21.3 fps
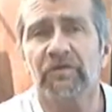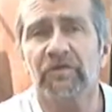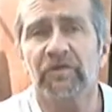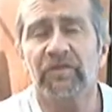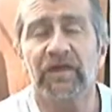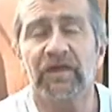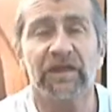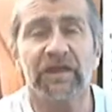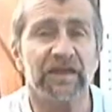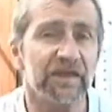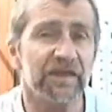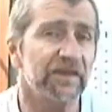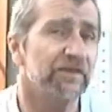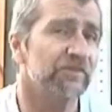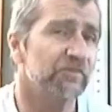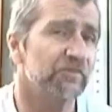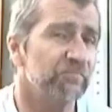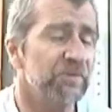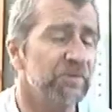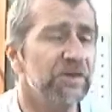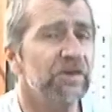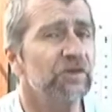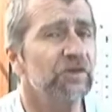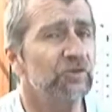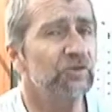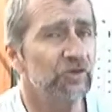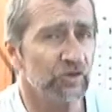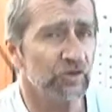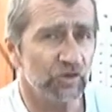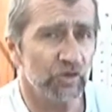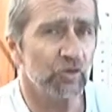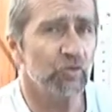that it is speaking
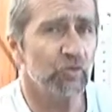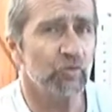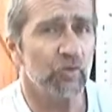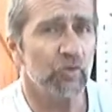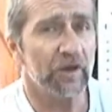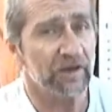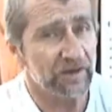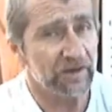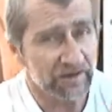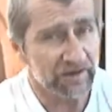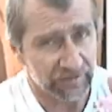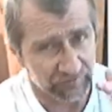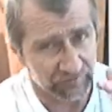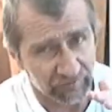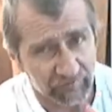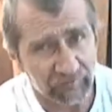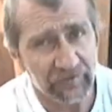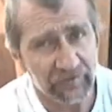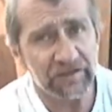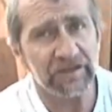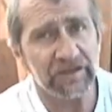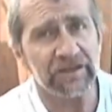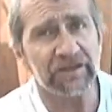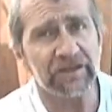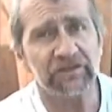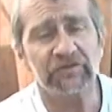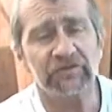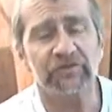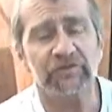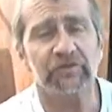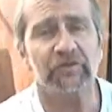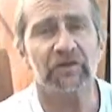to you, and it is fitting
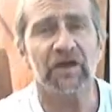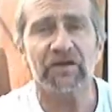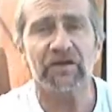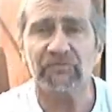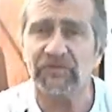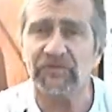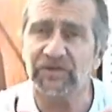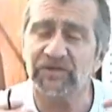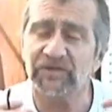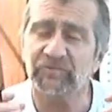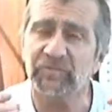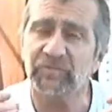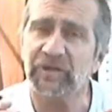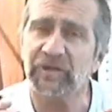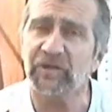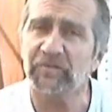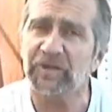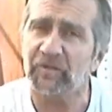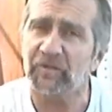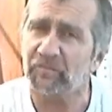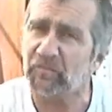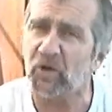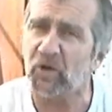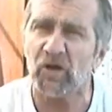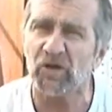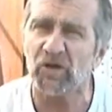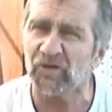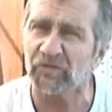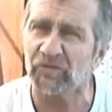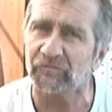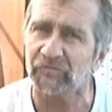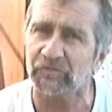into your life, and it is becoming a
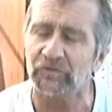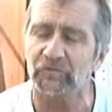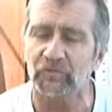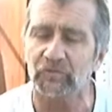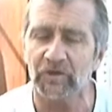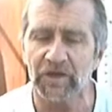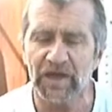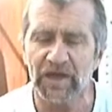part of you,